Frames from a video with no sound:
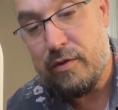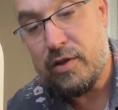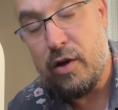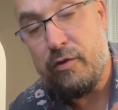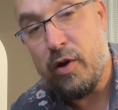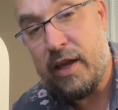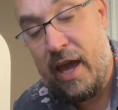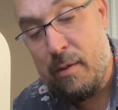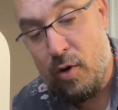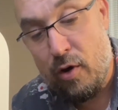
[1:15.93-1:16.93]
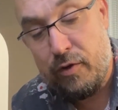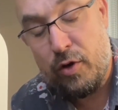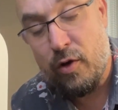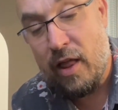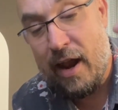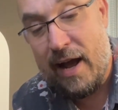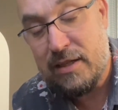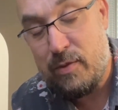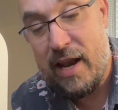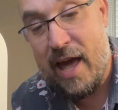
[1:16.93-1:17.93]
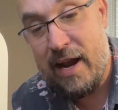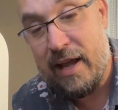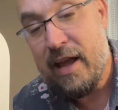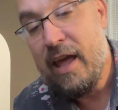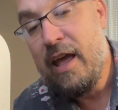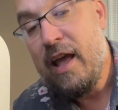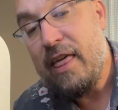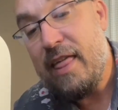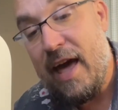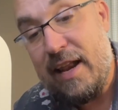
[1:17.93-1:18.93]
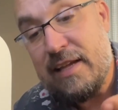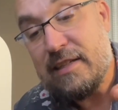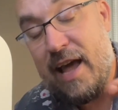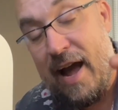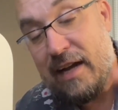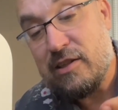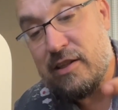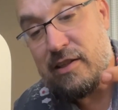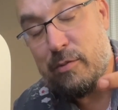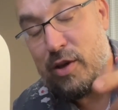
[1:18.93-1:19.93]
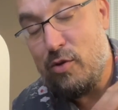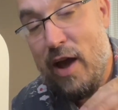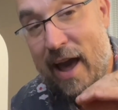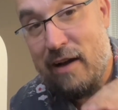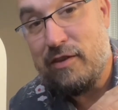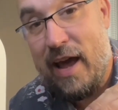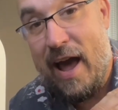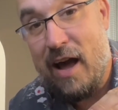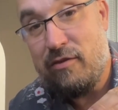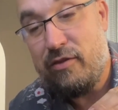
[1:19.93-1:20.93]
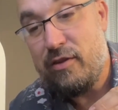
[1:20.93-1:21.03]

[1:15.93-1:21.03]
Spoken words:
So if you're a gamer, if you do a lot of high-speed editing, that is actually something you have to have.